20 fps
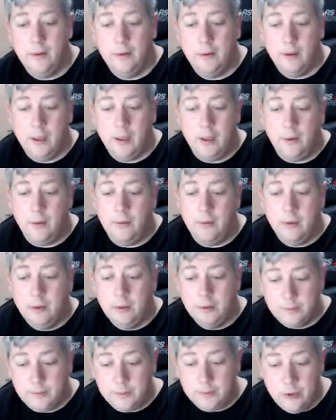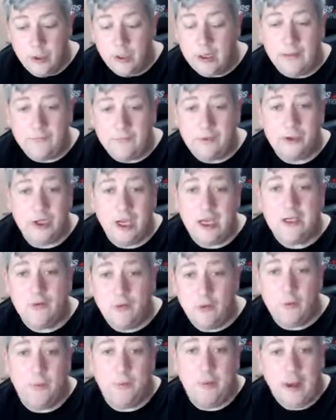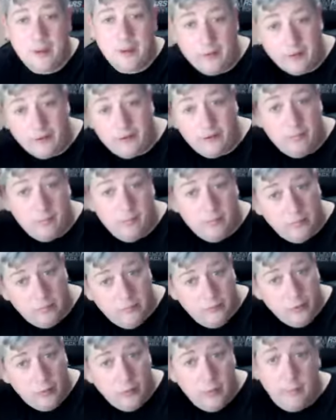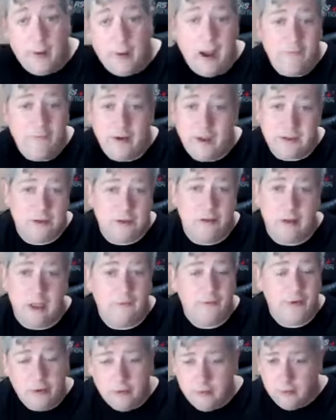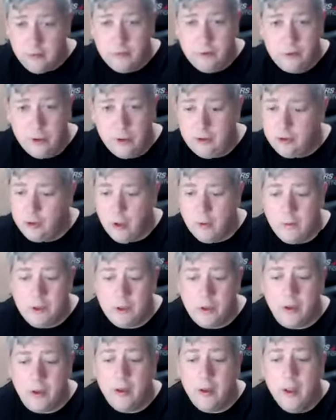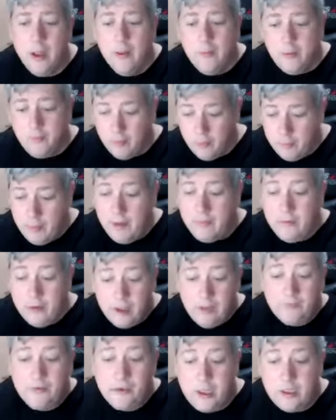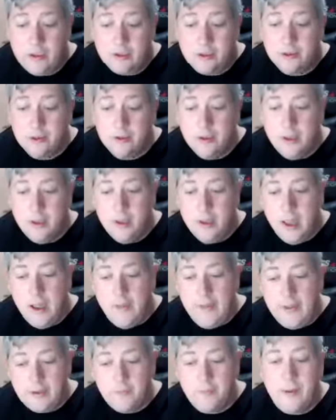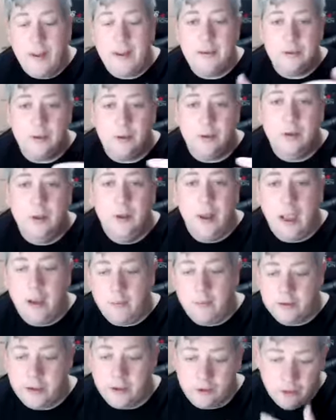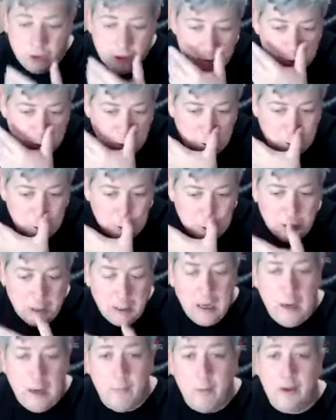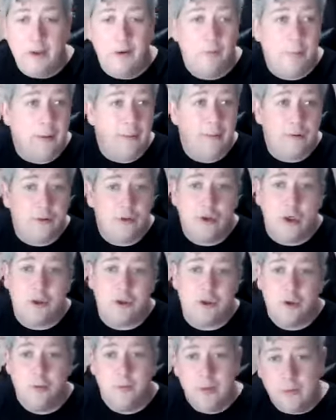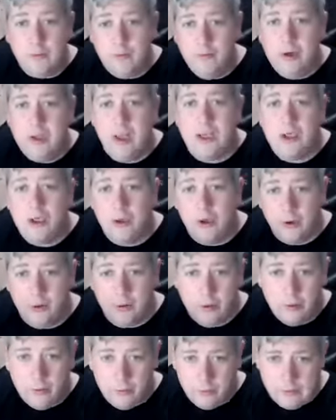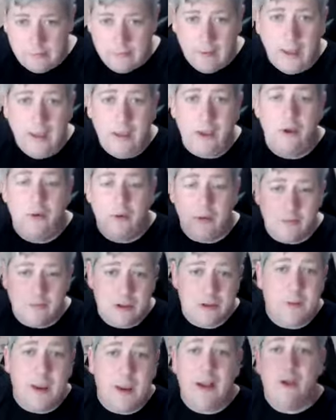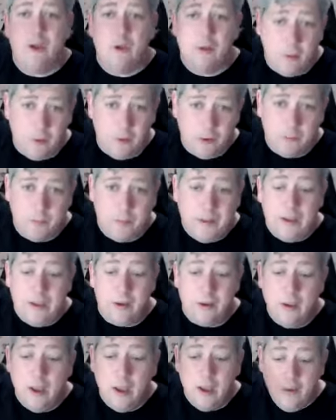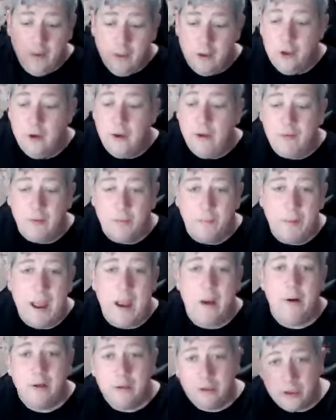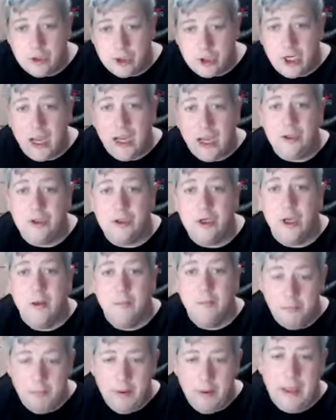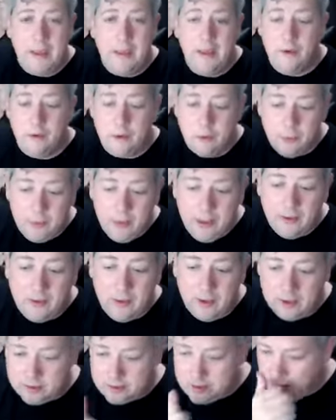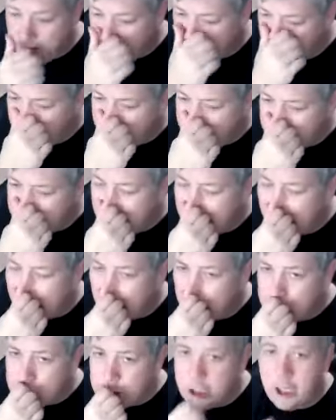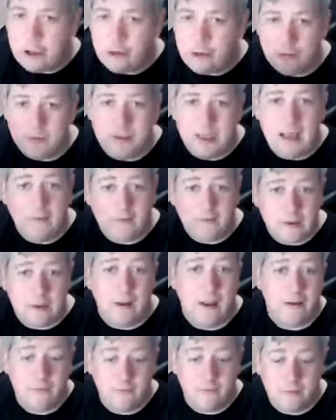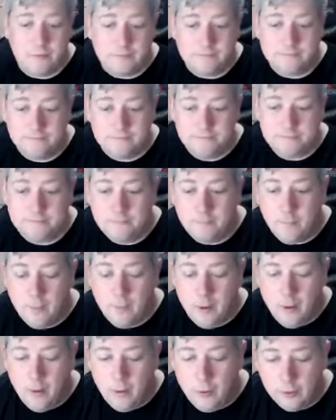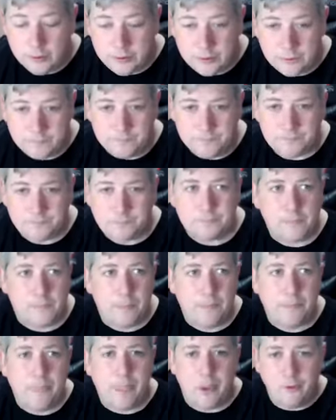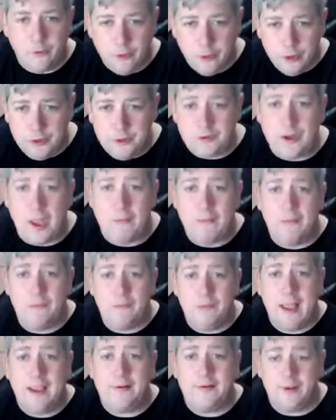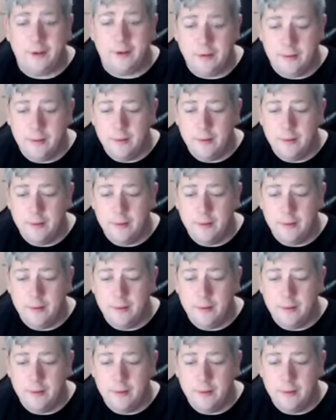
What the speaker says: You know, but you're going to have to change if you want to be part of this. If you don't want to be part of it, I still love you. Enjoy what you're doing. If you want to be part of it, you're going to have to change. And that depends on how much they trust you. And when people trust you and people realize you got, you know, they like you, they respect you, they want to be you, then you have the power to change big and do big things. You could turn a whole church from death to life. Awesome. So you need to start reflecting.